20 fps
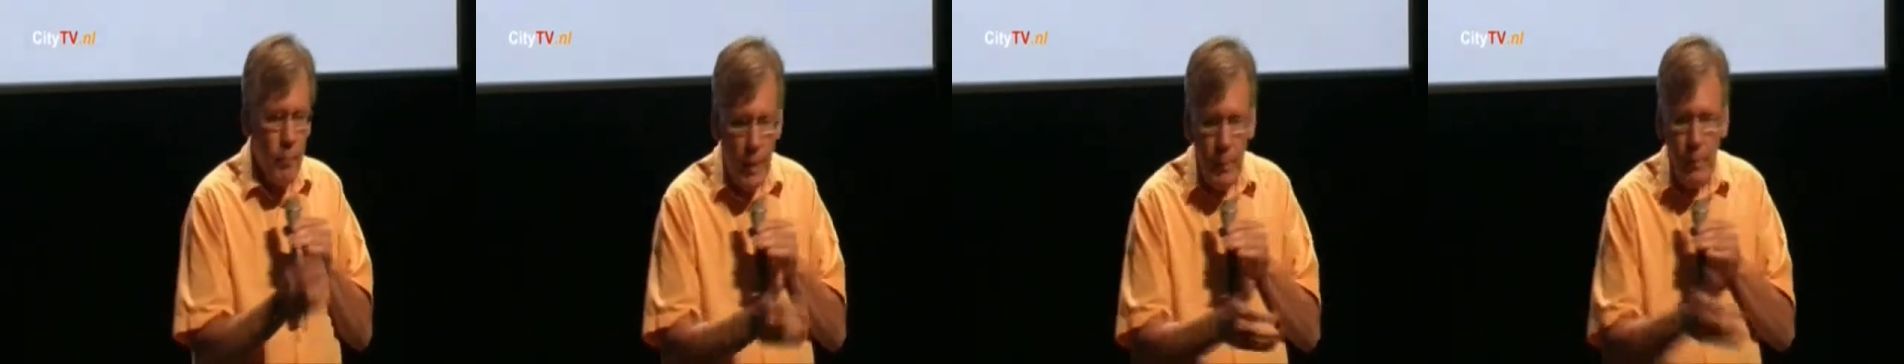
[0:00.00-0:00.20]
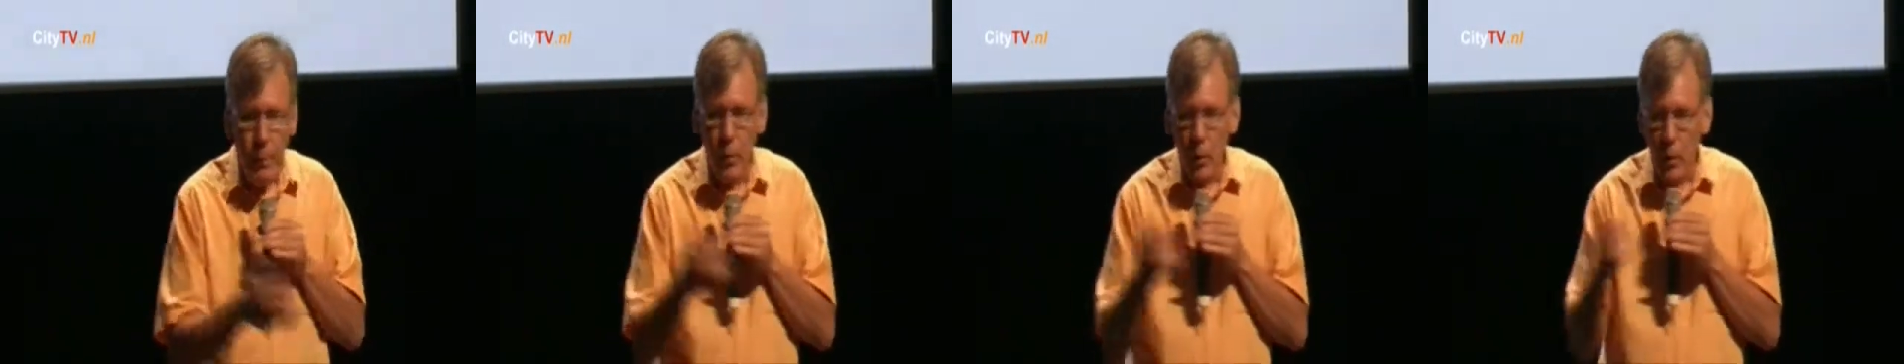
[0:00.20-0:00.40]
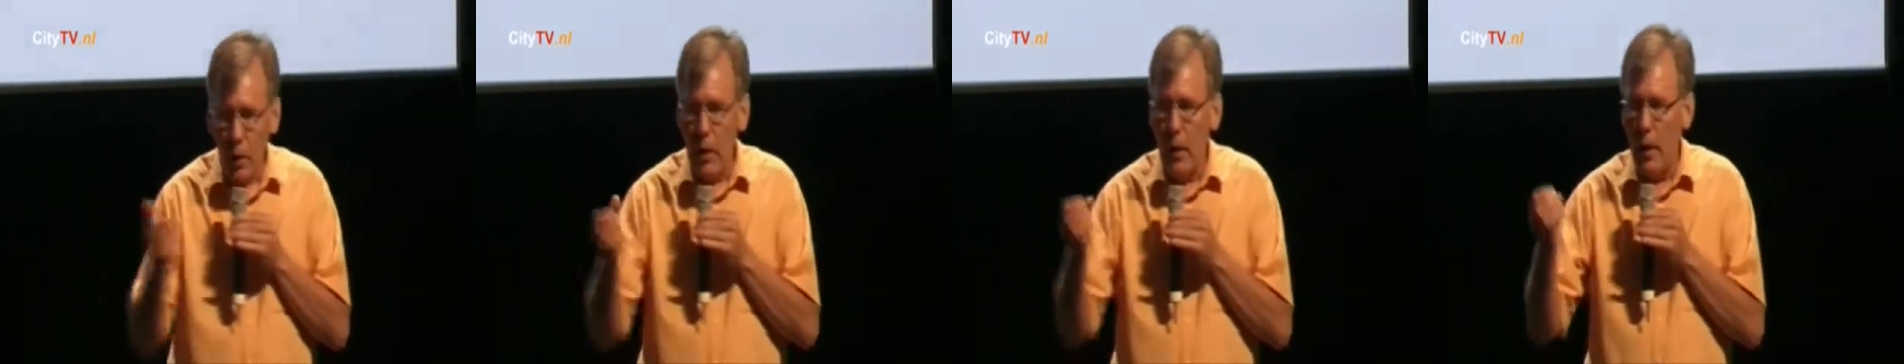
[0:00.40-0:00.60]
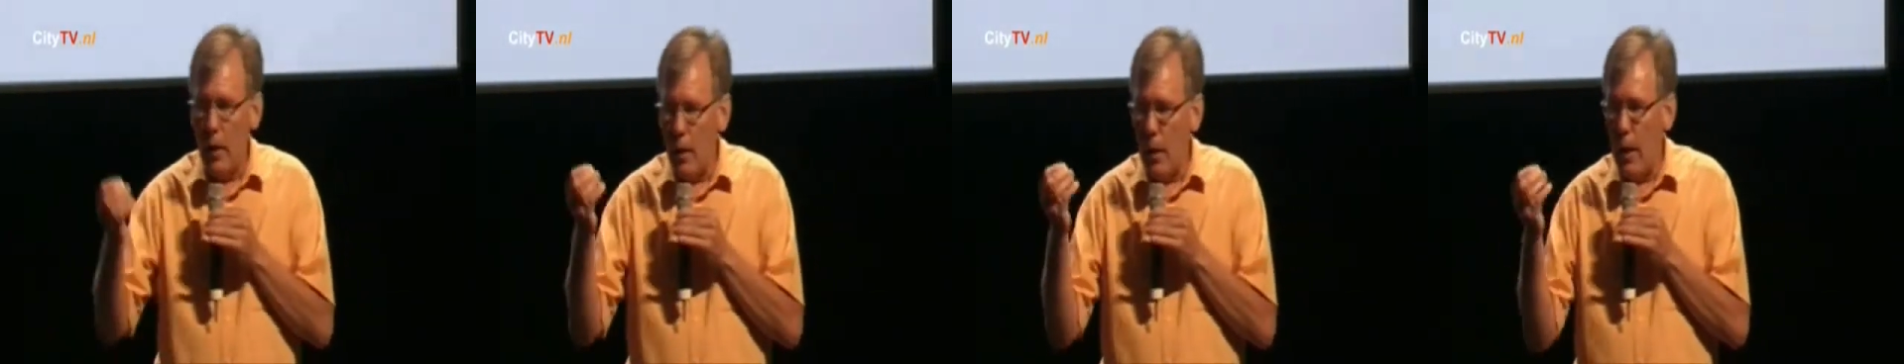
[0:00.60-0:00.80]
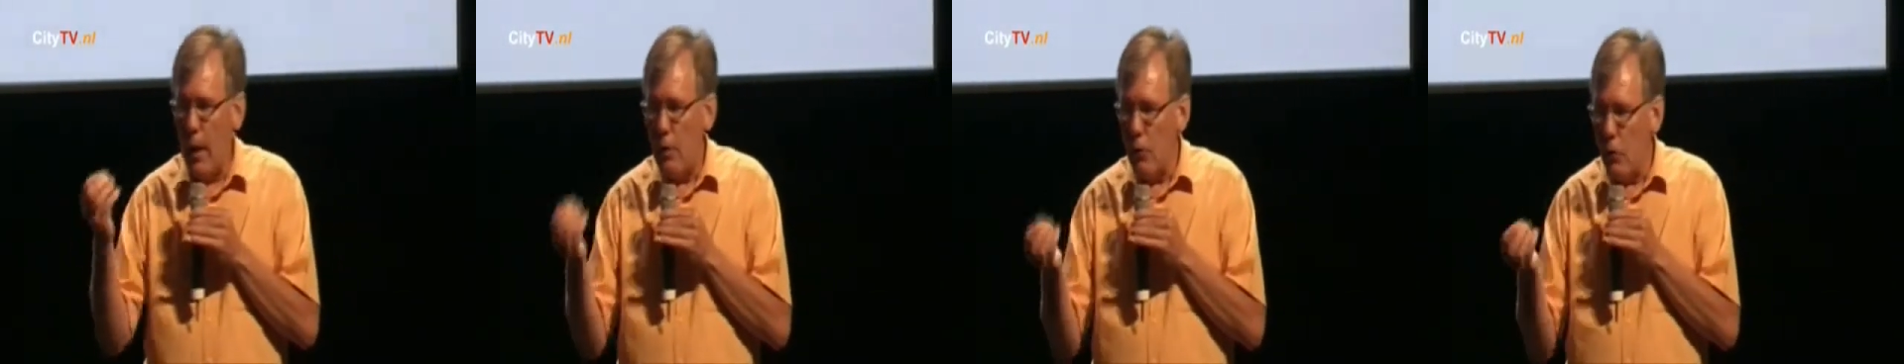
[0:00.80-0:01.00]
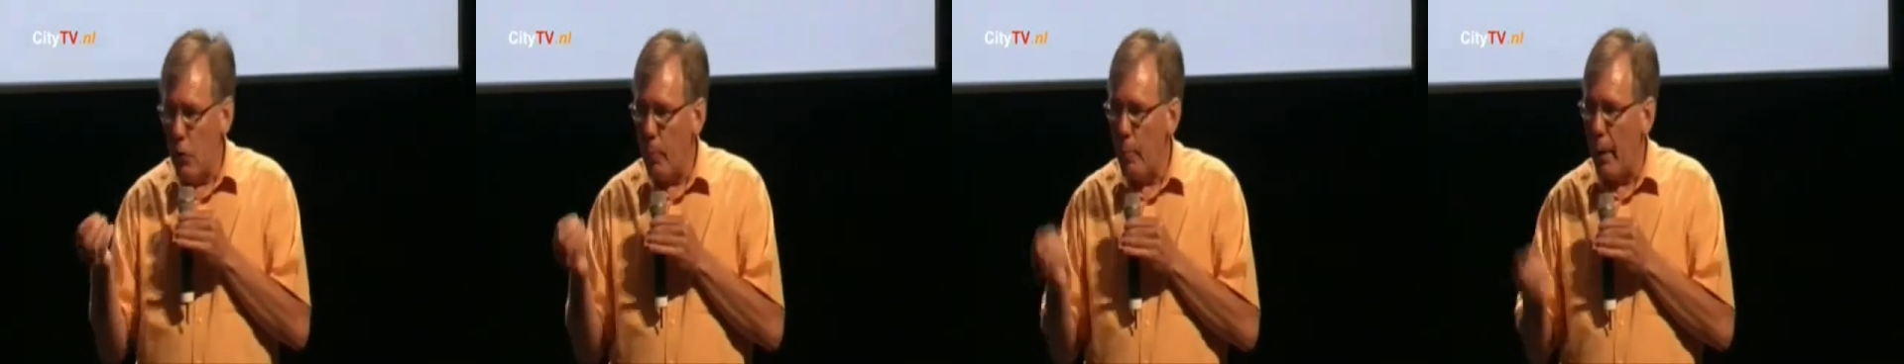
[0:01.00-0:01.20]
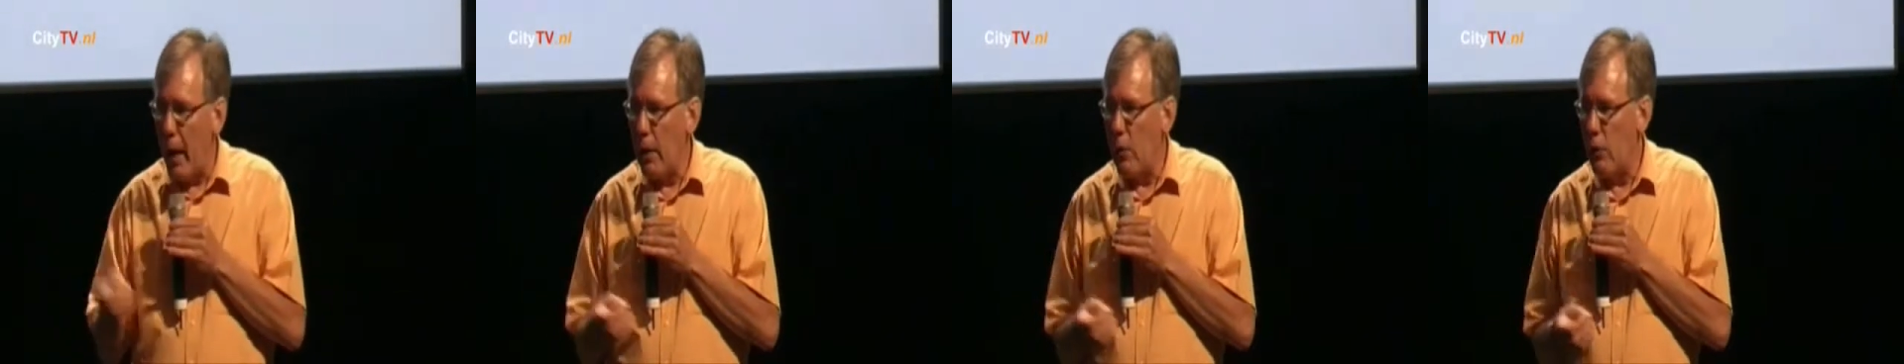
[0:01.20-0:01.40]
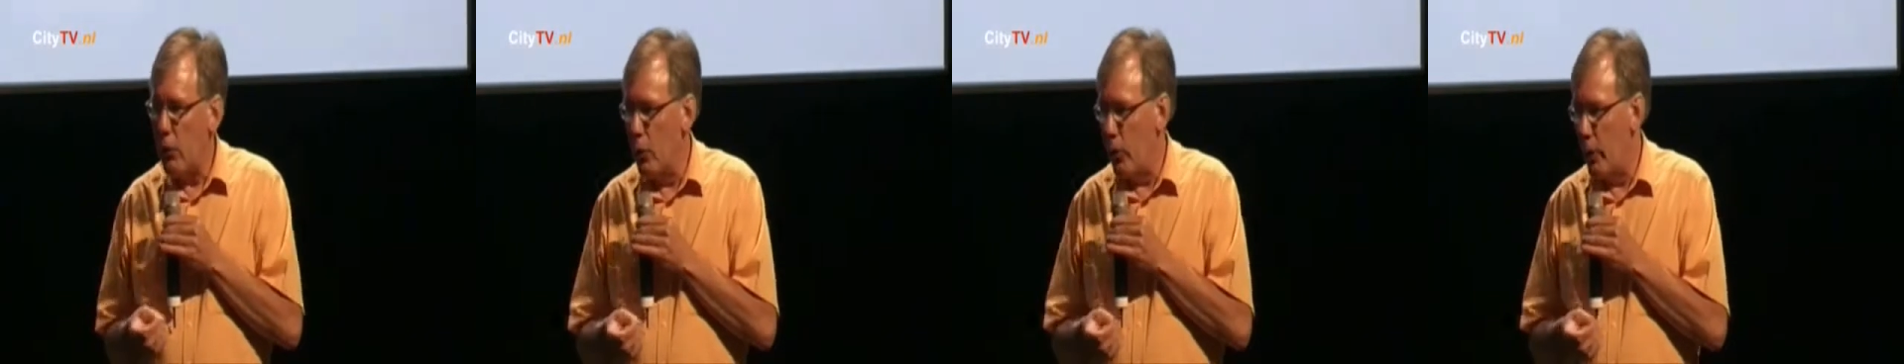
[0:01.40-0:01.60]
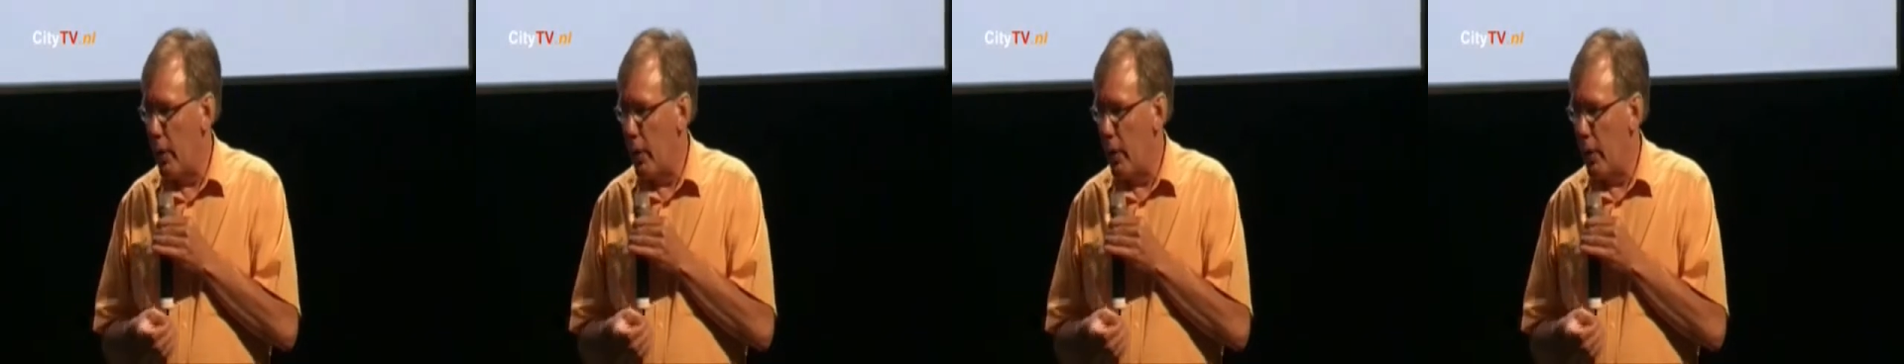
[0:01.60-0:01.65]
people and new banks